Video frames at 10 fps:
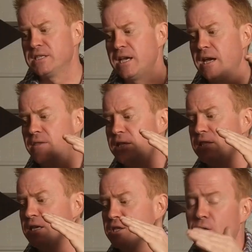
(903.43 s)
say that
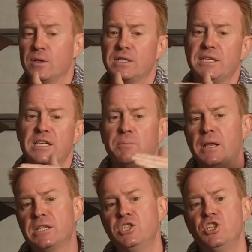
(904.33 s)
the Sola 6
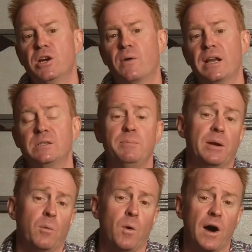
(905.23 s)
Plus generates
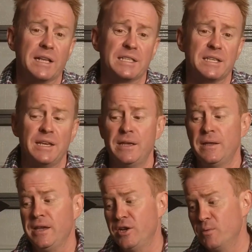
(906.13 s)
better whites.
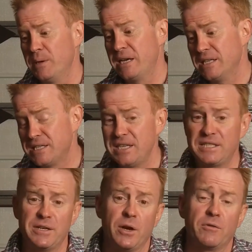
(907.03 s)
It'll be
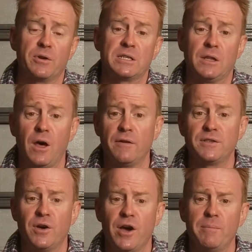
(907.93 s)
consistent over its
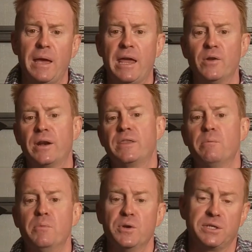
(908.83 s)
lifetime and not at the
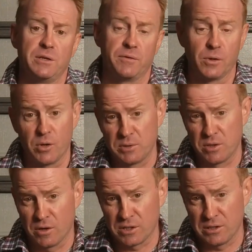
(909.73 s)
mercy of globe
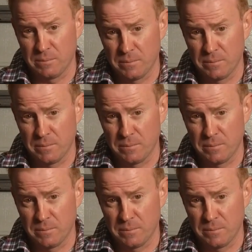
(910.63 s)
stocks.